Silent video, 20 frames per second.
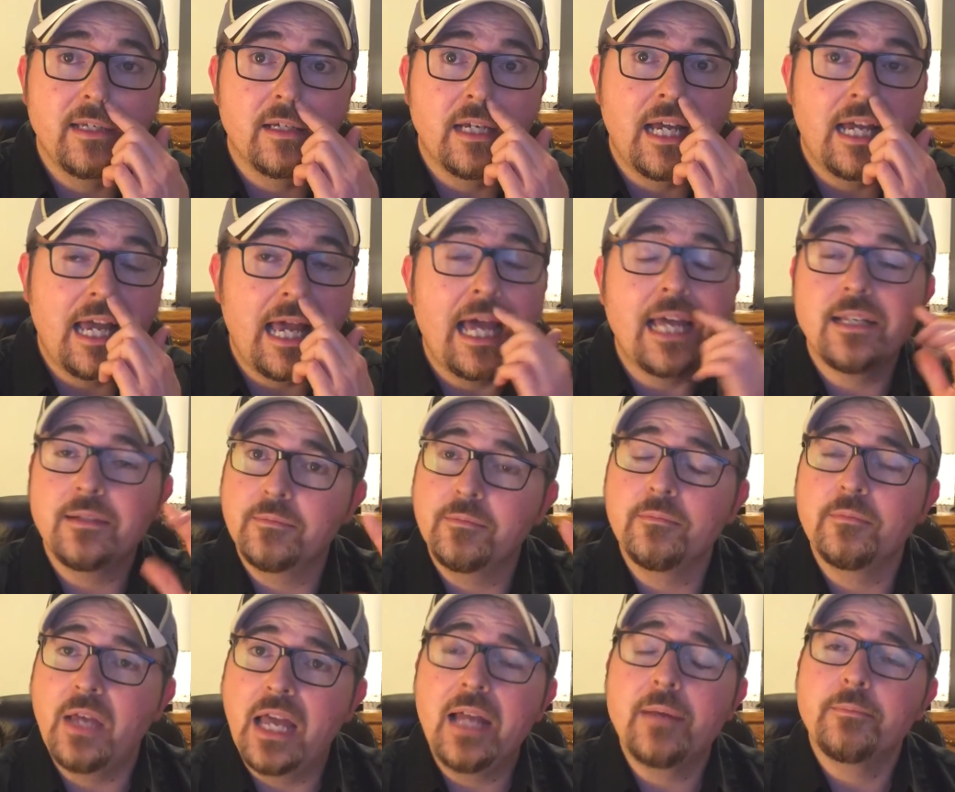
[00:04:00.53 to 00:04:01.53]

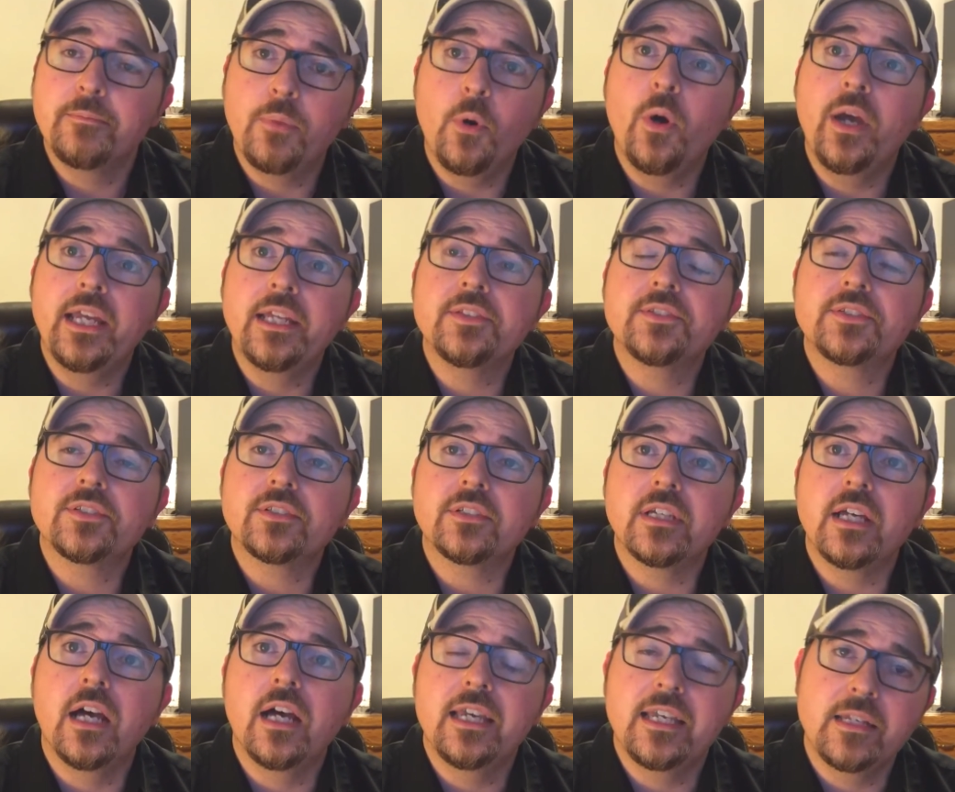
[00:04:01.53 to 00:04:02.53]
at points
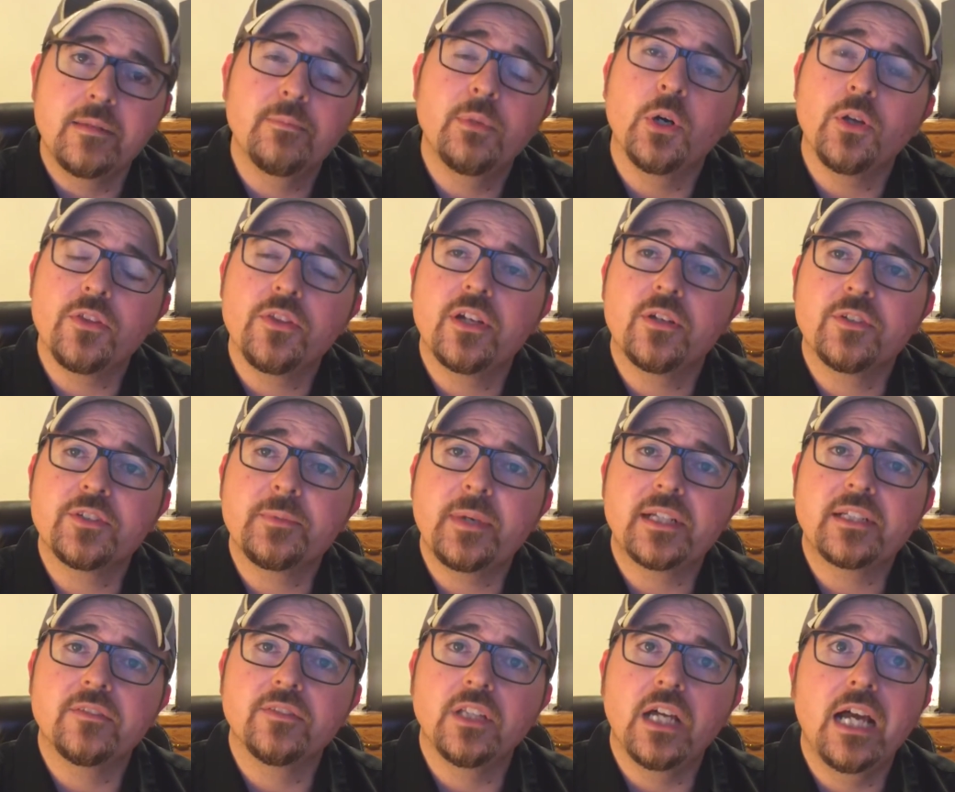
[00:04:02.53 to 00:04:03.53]
in both of their
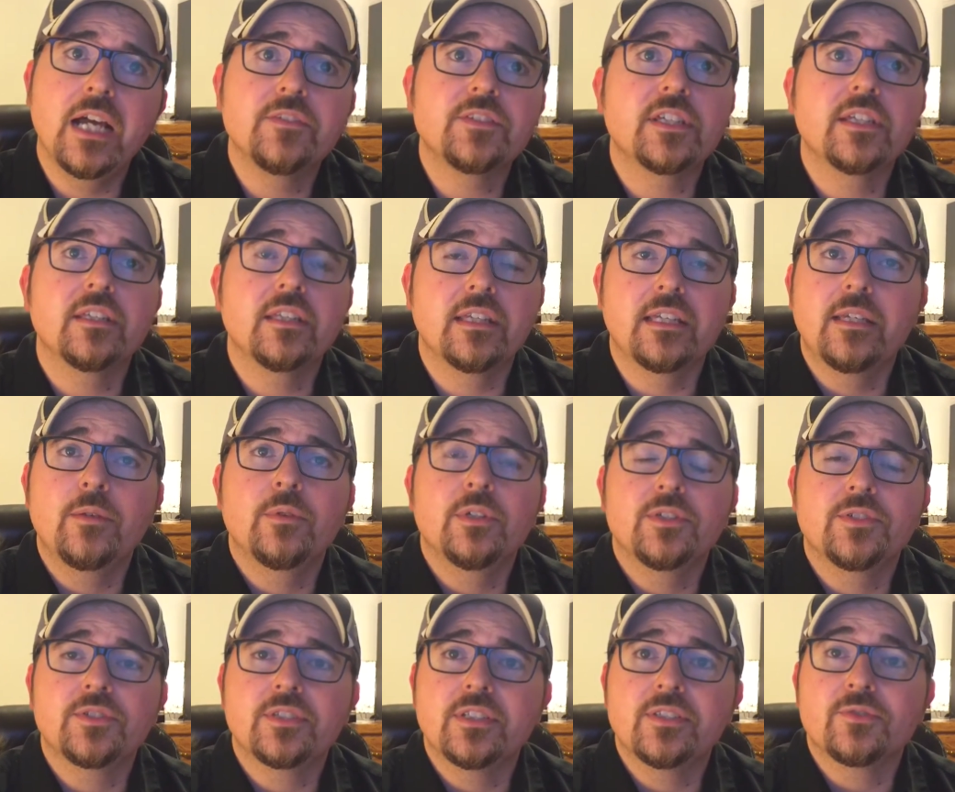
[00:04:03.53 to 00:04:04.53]
respective lives, he
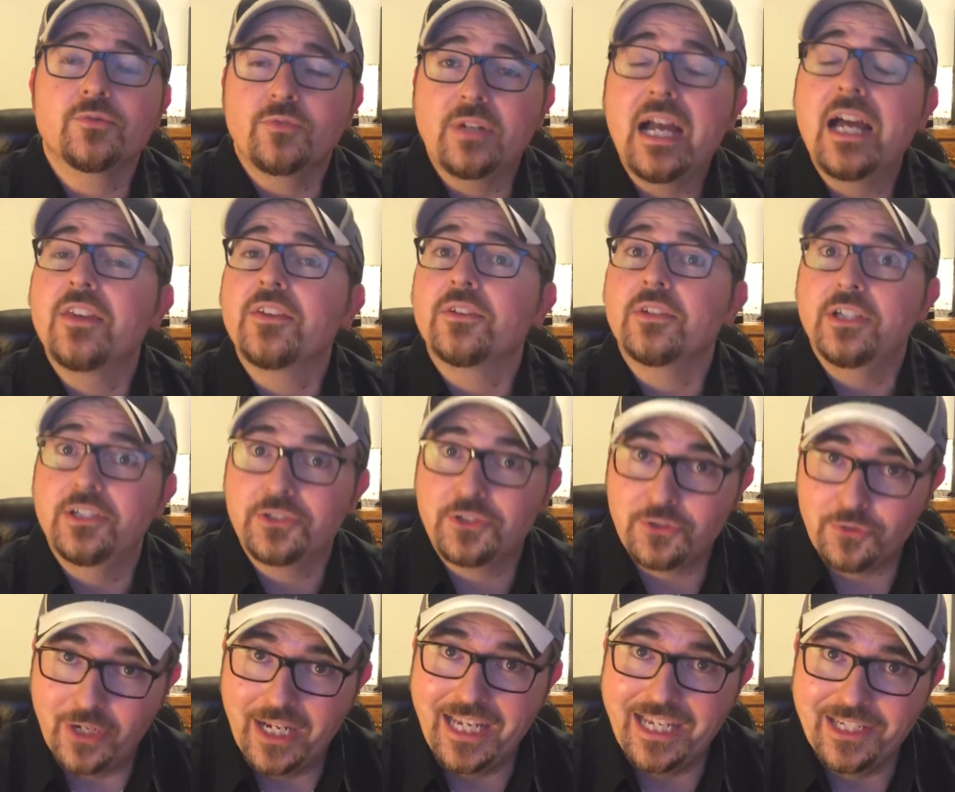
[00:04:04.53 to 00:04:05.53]
was his rather
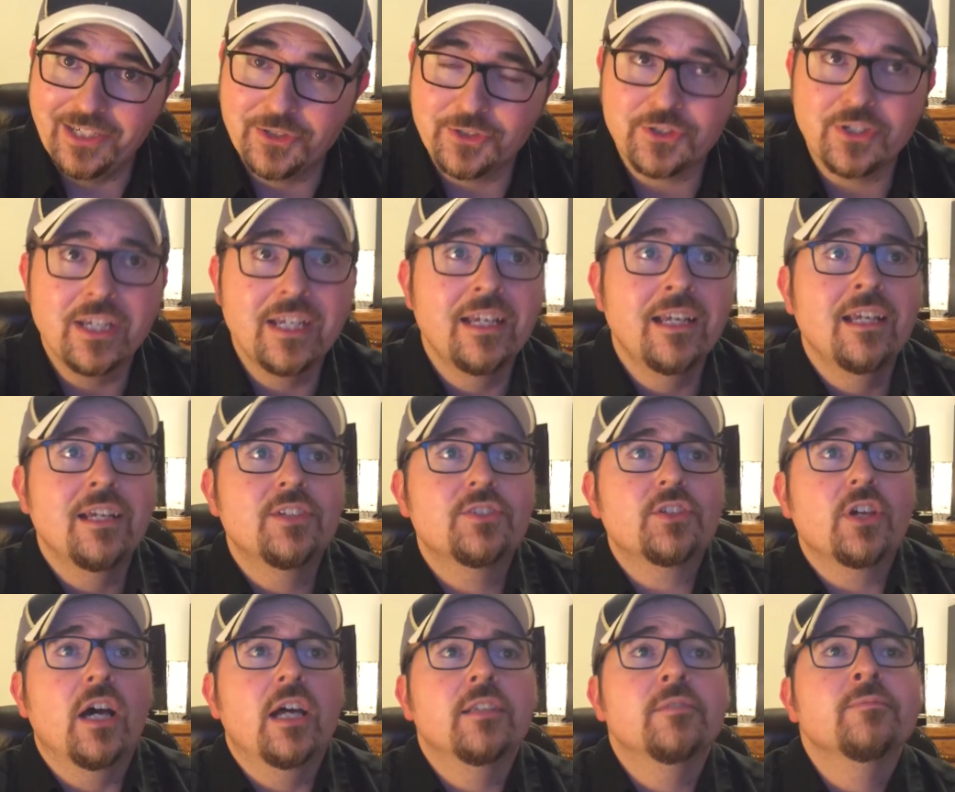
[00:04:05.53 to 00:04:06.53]
estranged
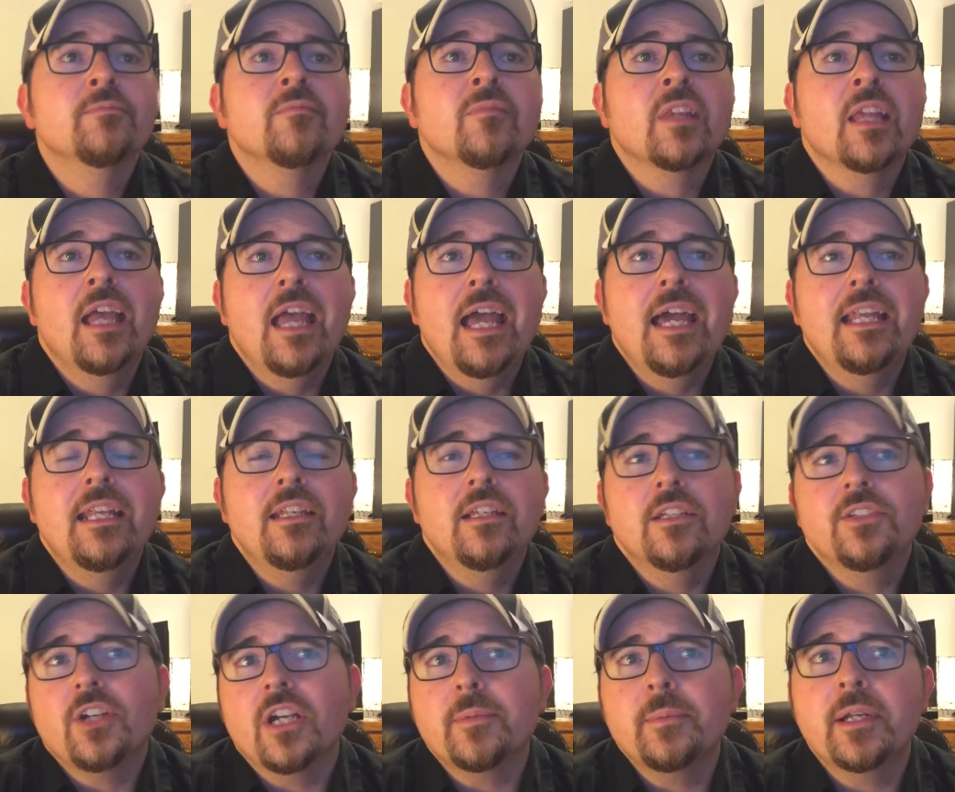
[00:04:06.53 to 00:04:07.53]
son. And
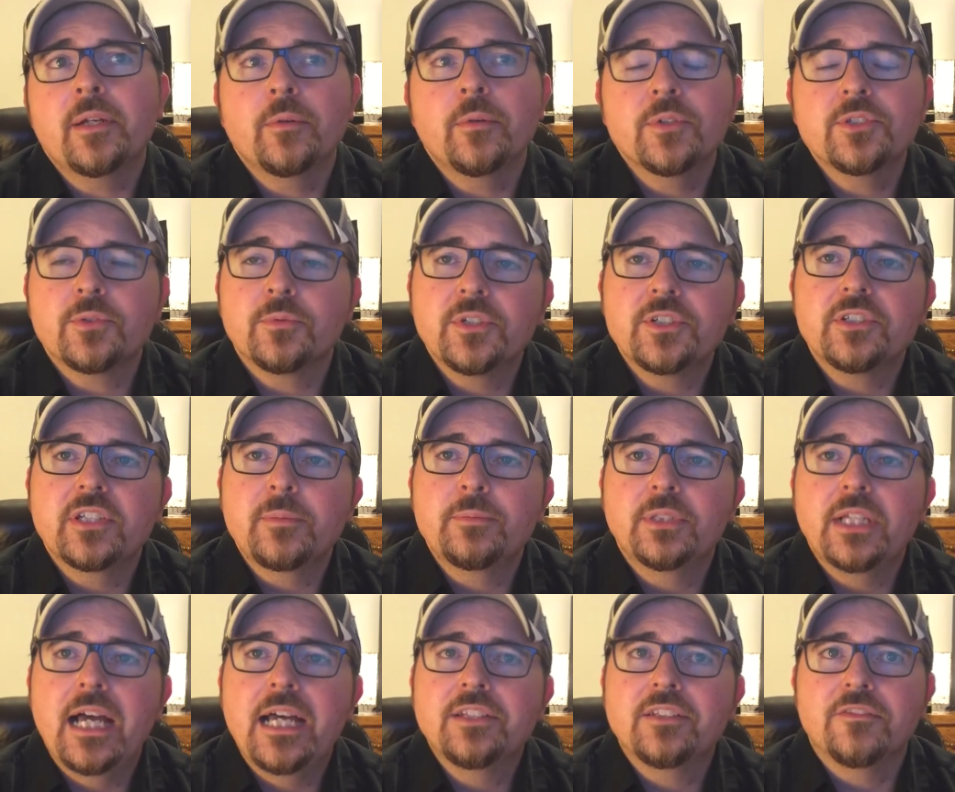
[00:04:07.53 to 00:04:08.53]
the documentary was originally
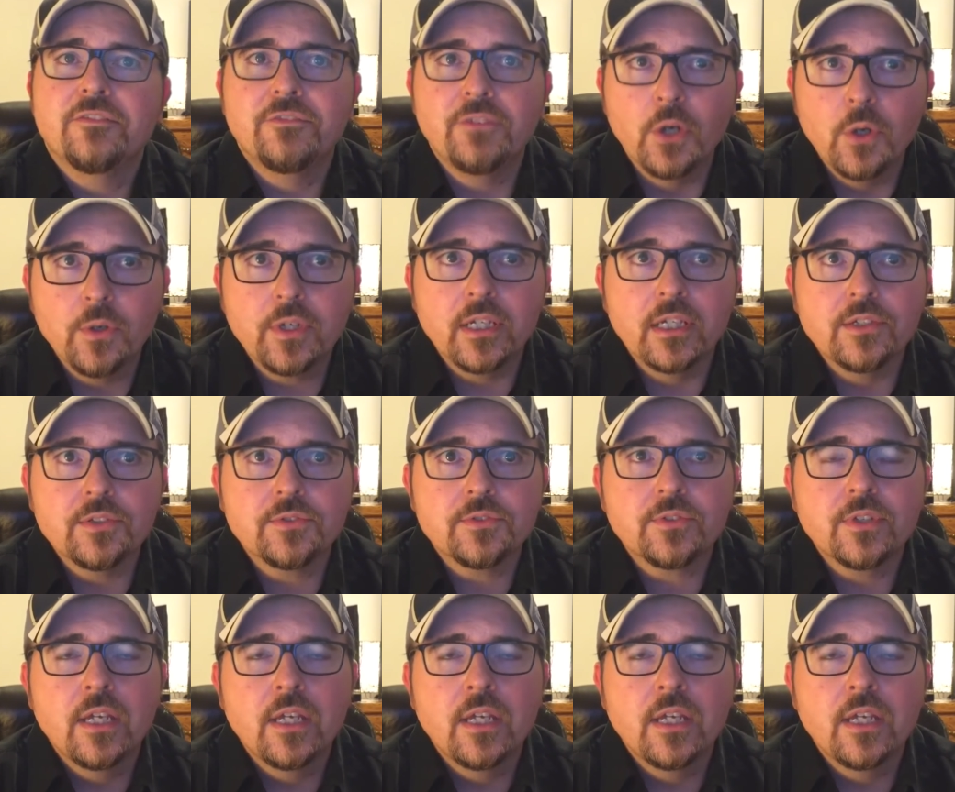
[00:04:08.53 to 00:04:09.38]
planned to focus